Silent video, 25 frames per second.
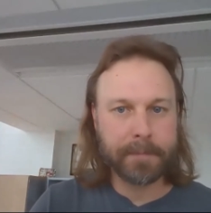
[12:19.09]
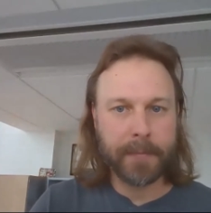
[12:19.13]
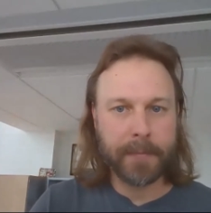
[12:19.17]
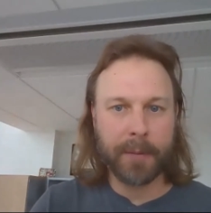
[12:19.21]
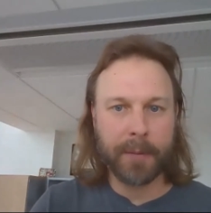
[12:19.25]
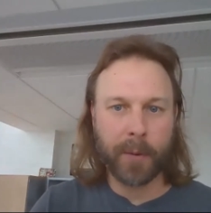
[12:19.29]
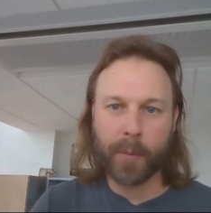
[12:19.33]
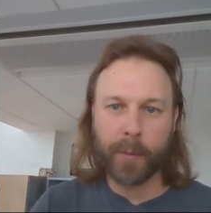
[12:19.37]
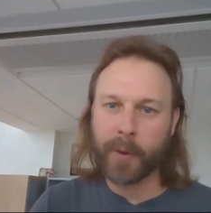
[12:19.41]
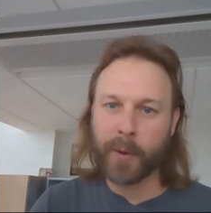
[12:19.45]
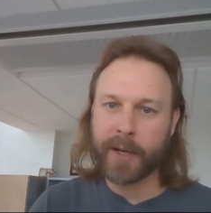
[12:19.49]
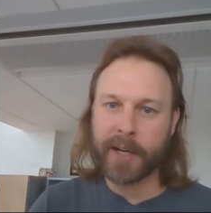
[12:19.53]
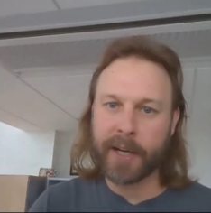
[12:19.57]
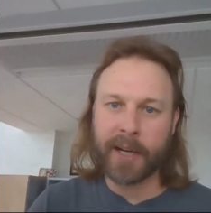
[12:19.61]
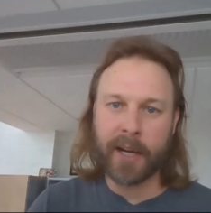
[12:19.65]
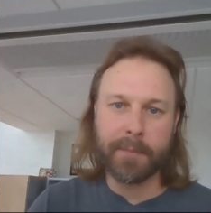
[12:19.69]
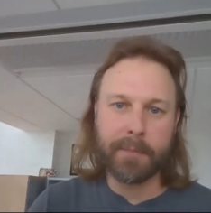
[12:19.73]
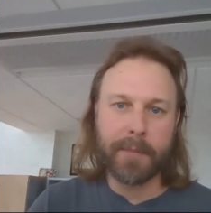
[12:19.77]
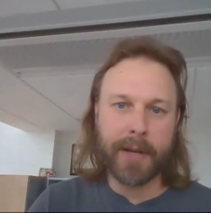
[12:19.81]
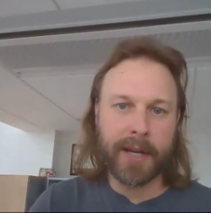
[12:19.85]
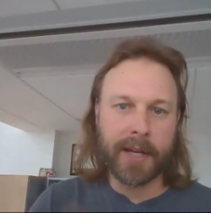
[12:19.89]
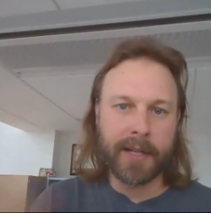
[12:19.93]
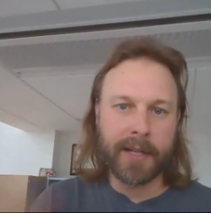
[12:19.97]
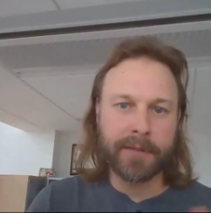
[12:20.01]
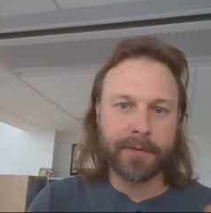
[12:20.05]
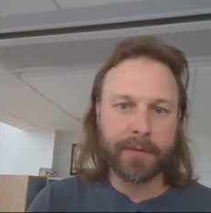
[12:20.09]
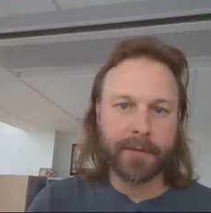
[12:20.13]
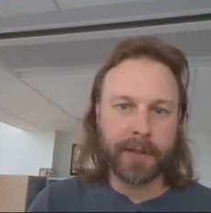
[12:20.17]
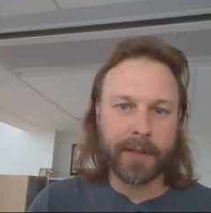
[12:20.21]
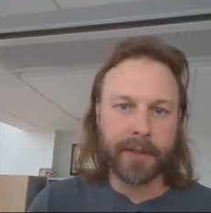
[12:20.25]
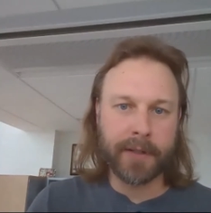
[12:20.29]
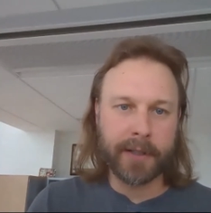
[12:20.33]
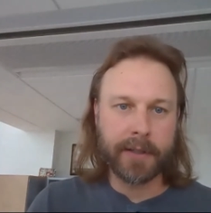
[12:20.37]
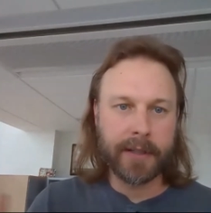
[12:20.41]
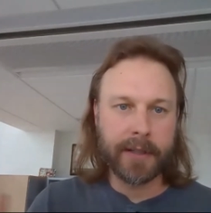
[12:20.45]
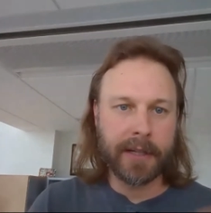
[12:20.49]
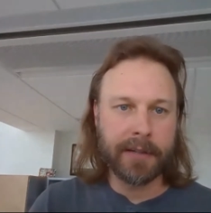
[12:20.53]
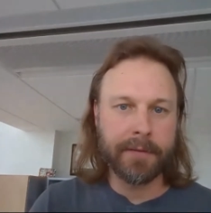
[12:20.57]
And we're working on many different
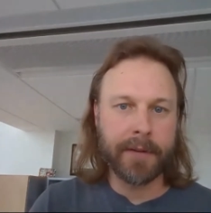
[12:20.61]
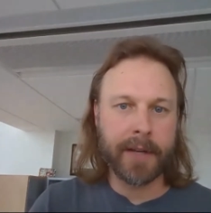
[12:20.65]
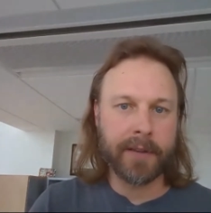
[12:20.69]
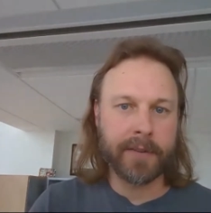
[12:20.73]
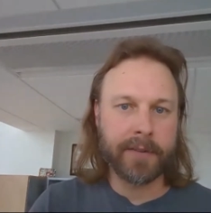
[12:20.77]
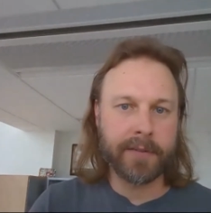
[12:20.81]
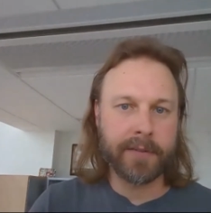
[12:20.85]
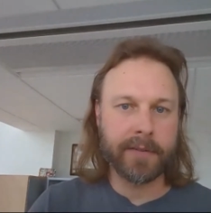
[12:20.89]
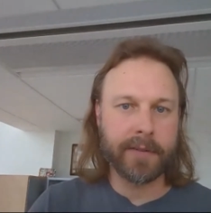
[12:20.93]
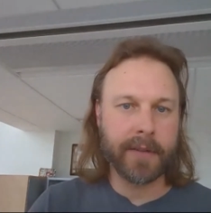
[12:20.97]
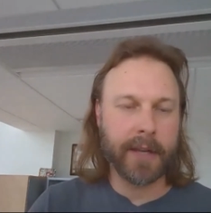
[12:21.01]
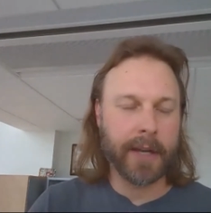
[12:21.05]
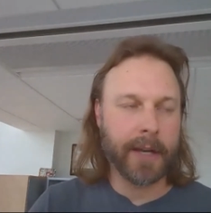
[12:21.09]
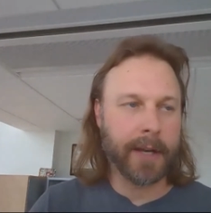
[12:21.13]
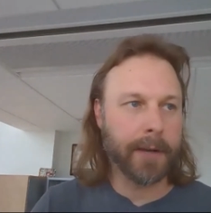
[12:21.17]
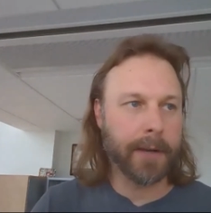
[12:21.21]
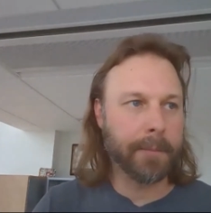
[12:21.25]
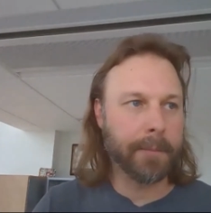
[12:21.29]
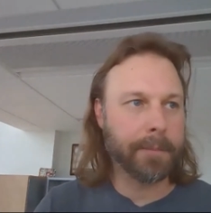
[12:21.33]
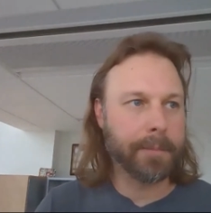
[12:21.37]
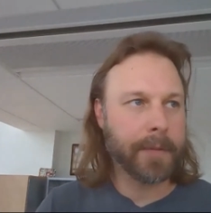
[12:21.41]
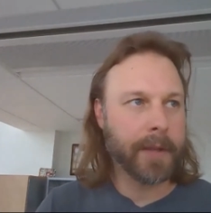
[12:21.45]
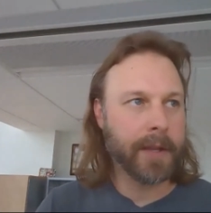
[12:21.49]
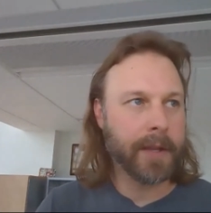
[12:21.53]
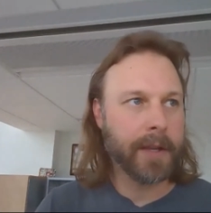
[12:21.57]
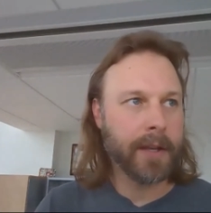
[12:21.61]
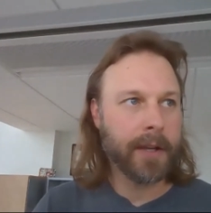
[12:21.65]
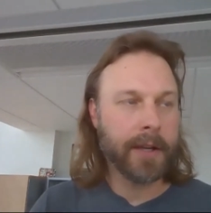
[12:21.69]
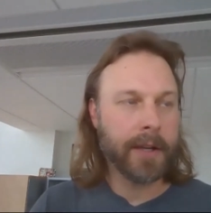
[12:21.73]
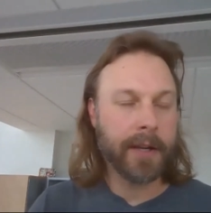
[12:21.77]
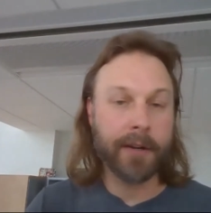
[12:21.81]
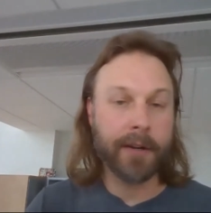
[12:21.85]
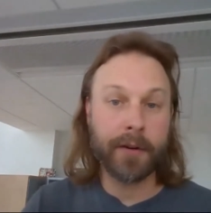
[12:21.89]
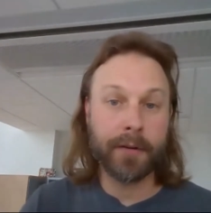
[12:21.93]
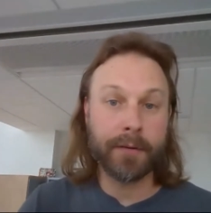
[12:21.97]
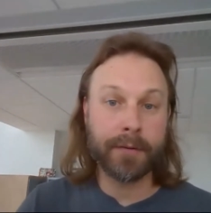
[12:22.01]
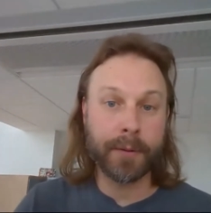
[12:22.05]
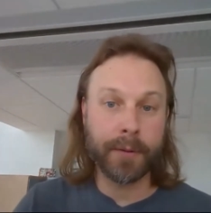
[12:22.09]
events
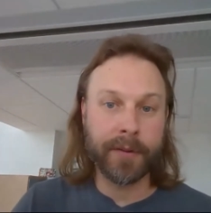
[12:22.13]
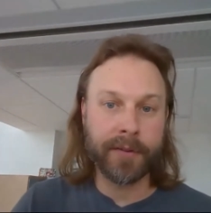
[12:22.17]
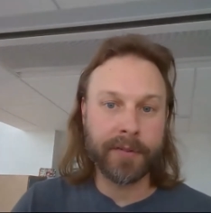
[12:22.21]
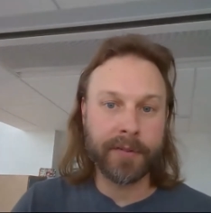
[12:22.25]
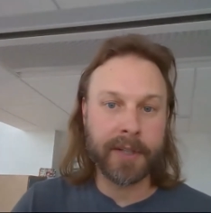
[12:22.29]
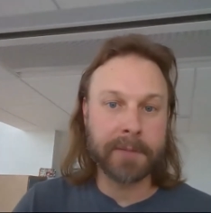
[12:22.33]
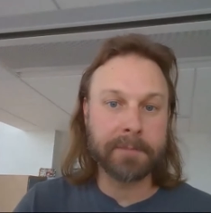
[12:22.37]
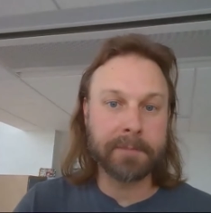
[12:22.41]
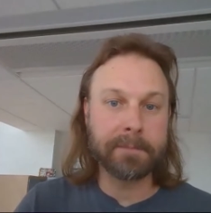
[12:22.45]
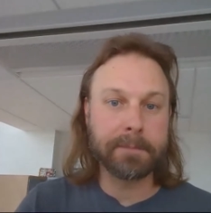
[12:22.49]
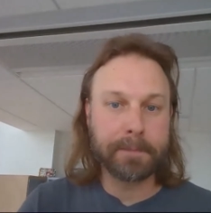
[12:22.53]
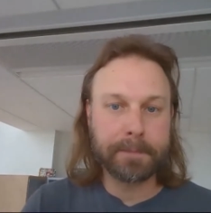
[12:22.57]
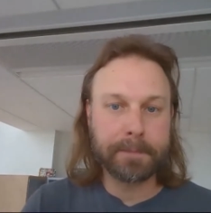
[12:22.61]
here at Florida State.